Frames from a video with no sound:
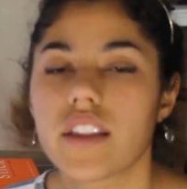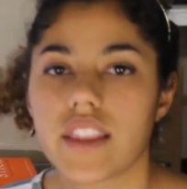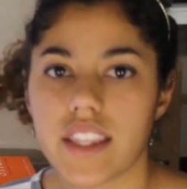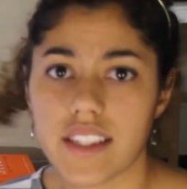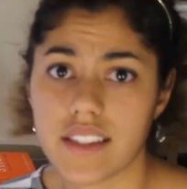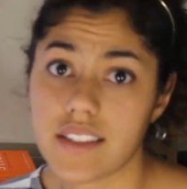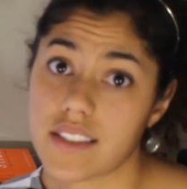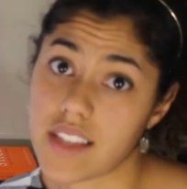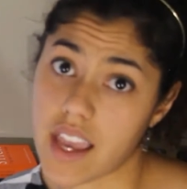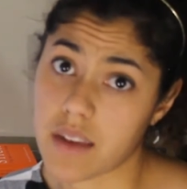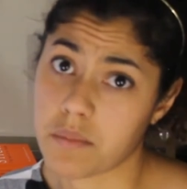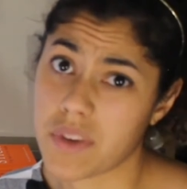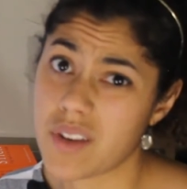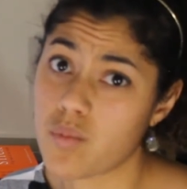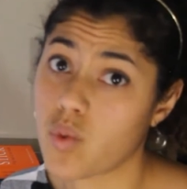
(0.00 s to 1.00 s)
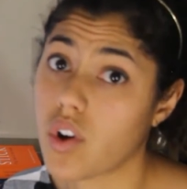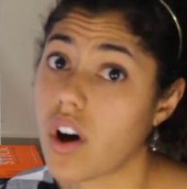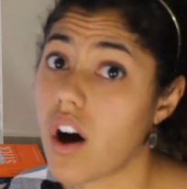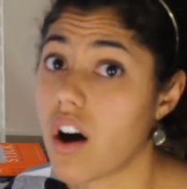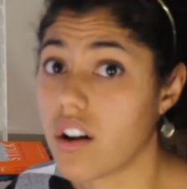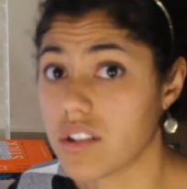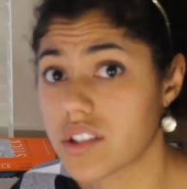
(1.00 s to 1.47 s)
This assignment will
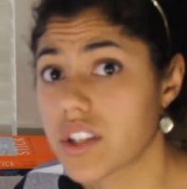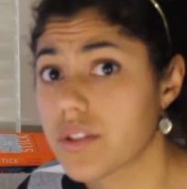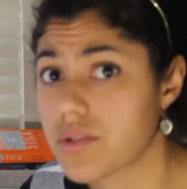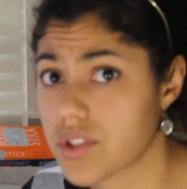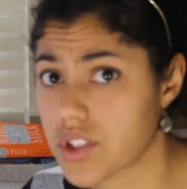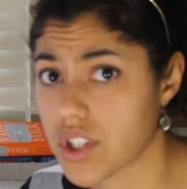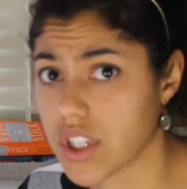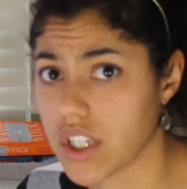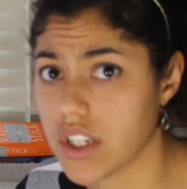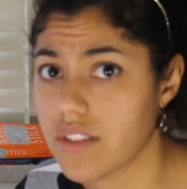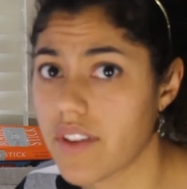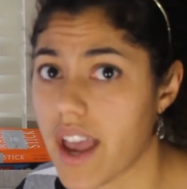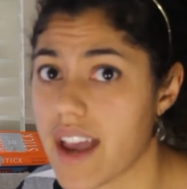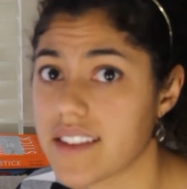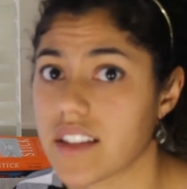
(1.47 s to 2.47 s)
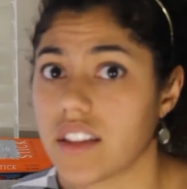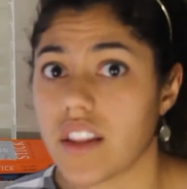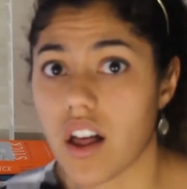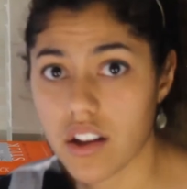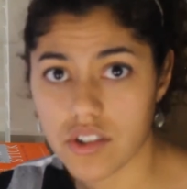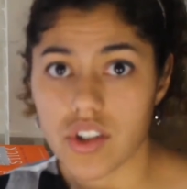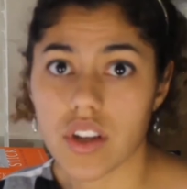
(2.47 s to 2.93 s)
also serve as a
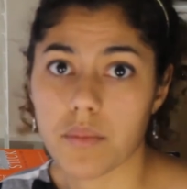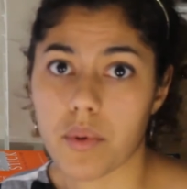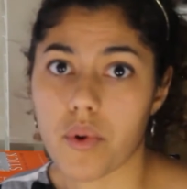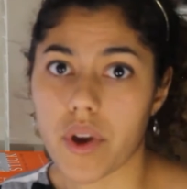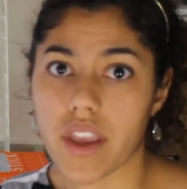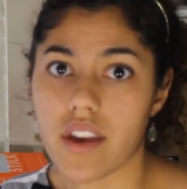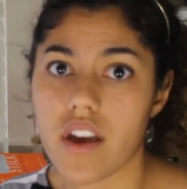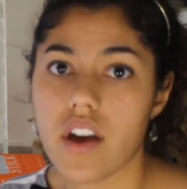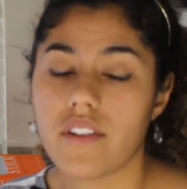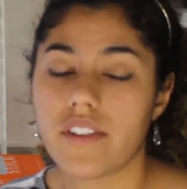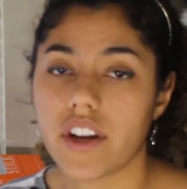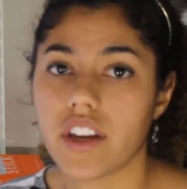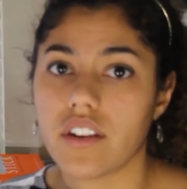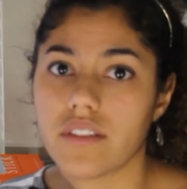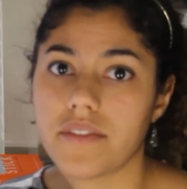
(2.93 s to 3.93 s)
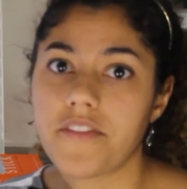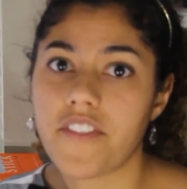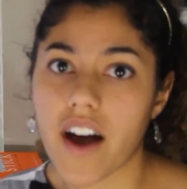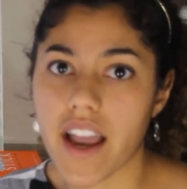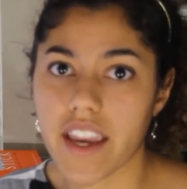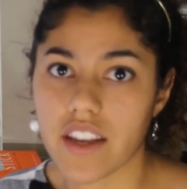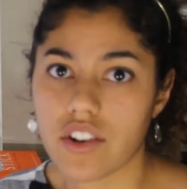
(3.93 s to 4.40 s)
launching point for your
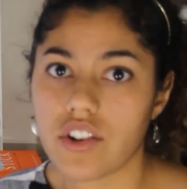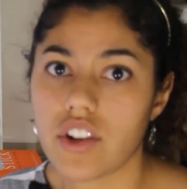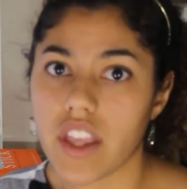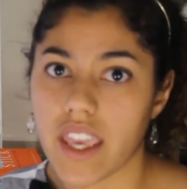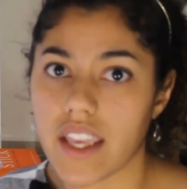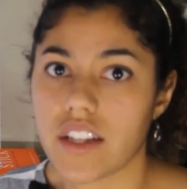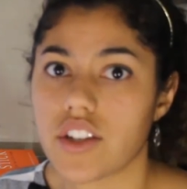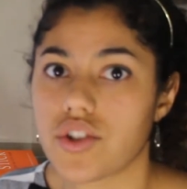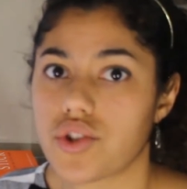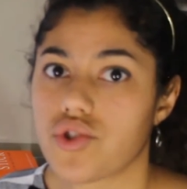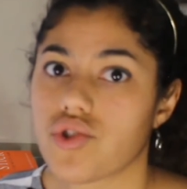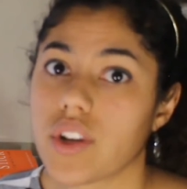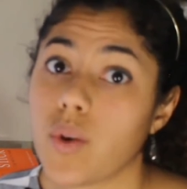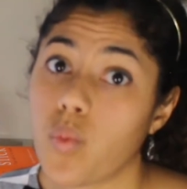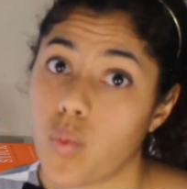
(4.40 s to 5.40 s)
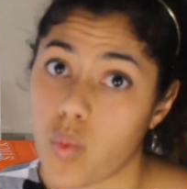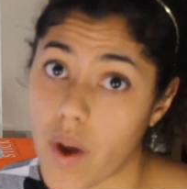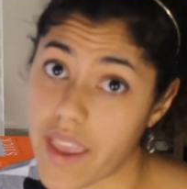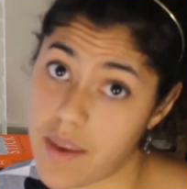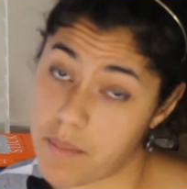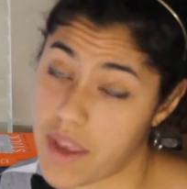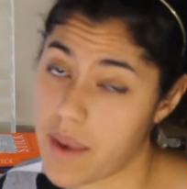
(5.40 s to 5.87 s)
final industry
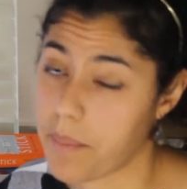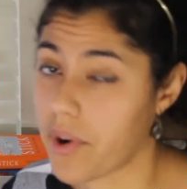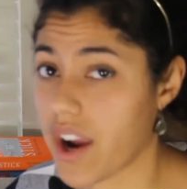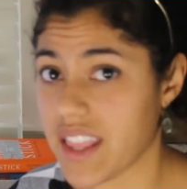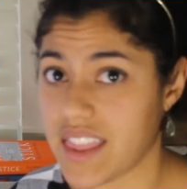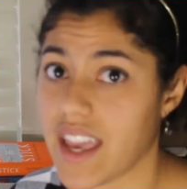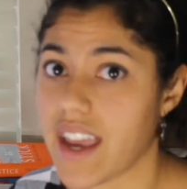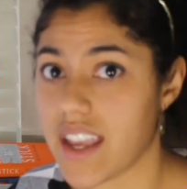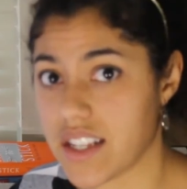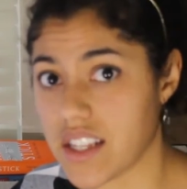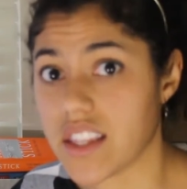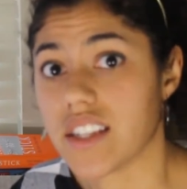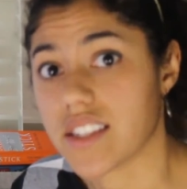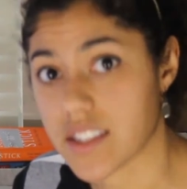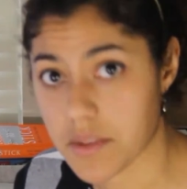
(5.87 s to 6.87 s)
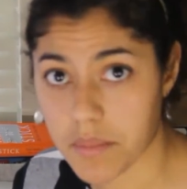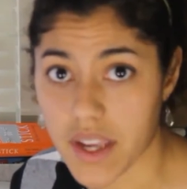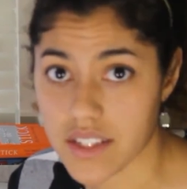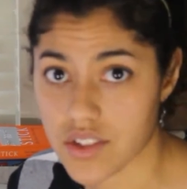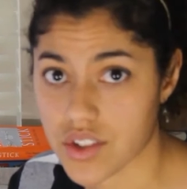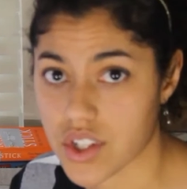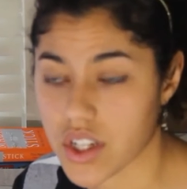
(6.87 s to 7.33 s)
white paper at the end of the
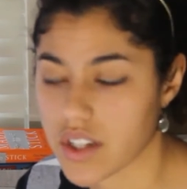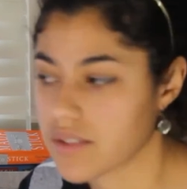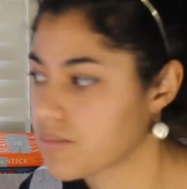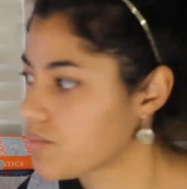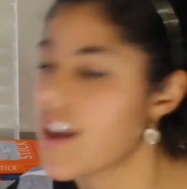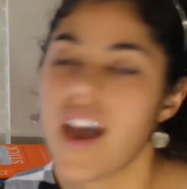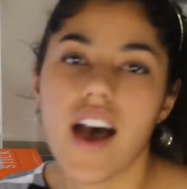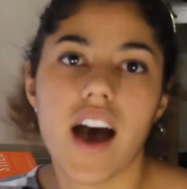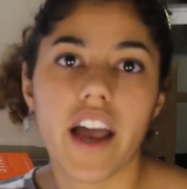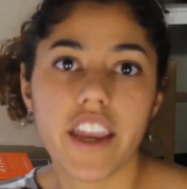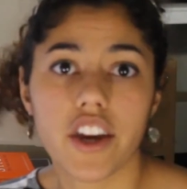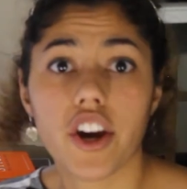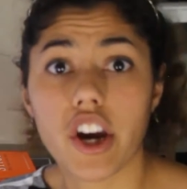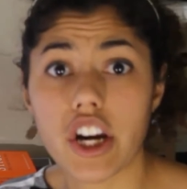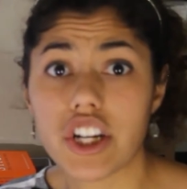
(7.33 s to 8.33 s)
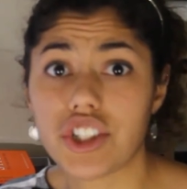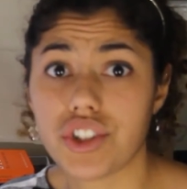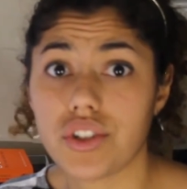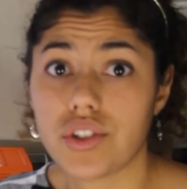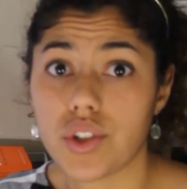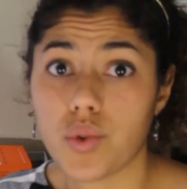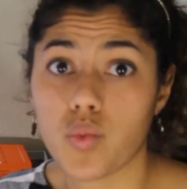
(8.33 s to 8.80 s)
semester. I encourage
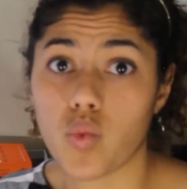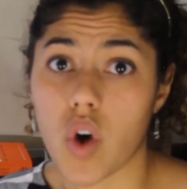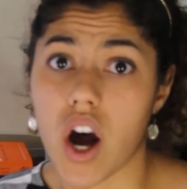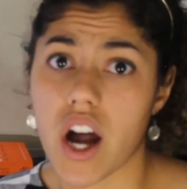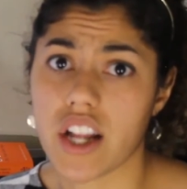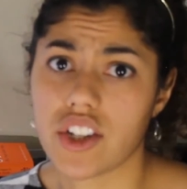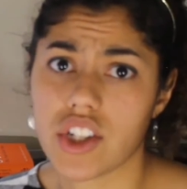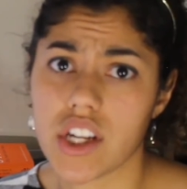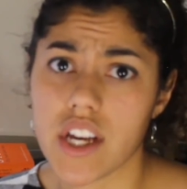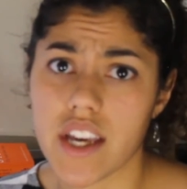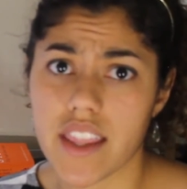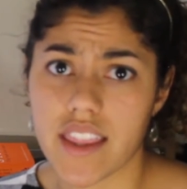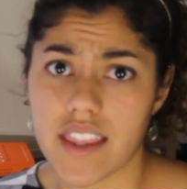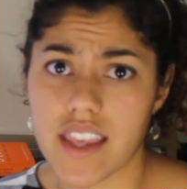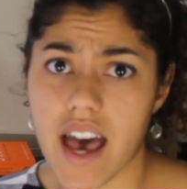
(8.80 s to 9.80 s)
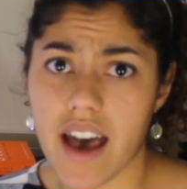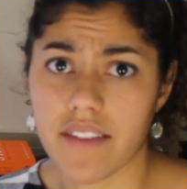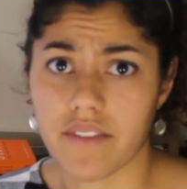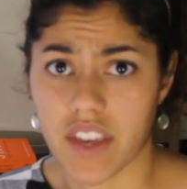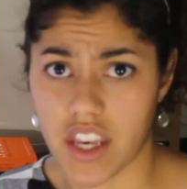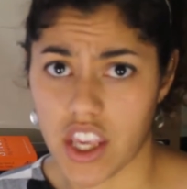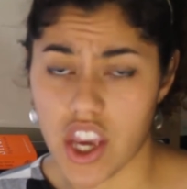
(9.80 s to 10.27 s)
you to watch
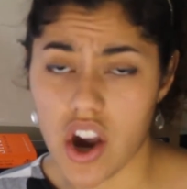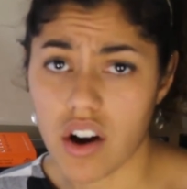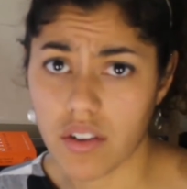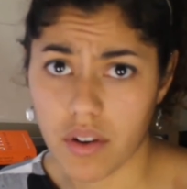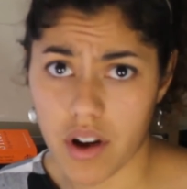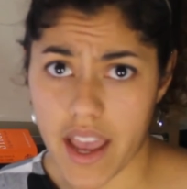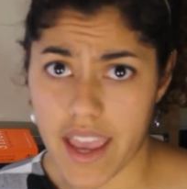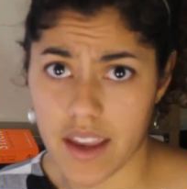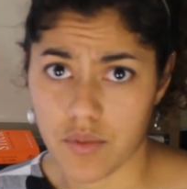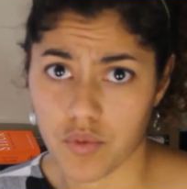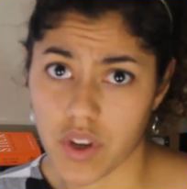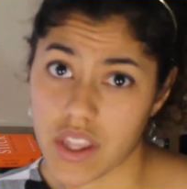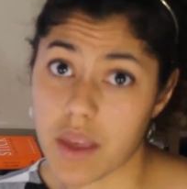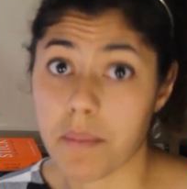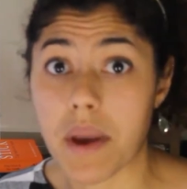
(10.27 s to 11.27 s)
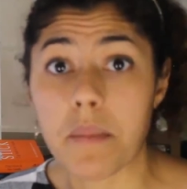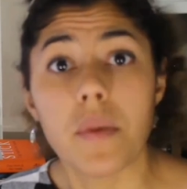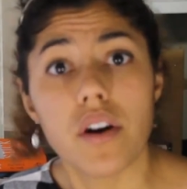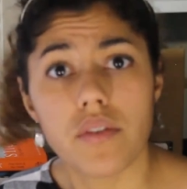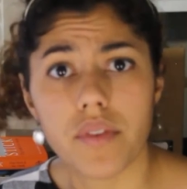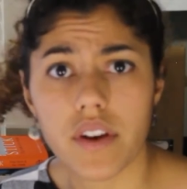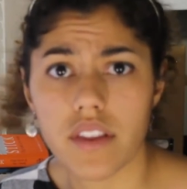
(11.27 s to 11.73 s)
that video and read the
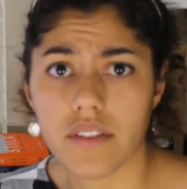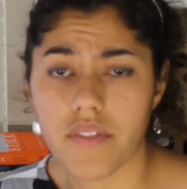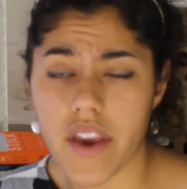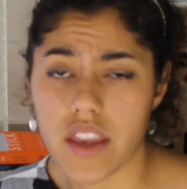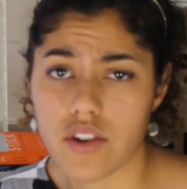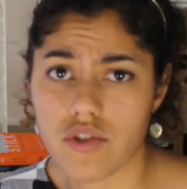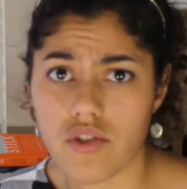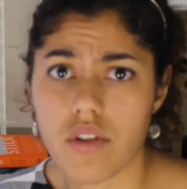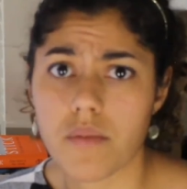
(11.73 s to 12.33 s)
memo for the final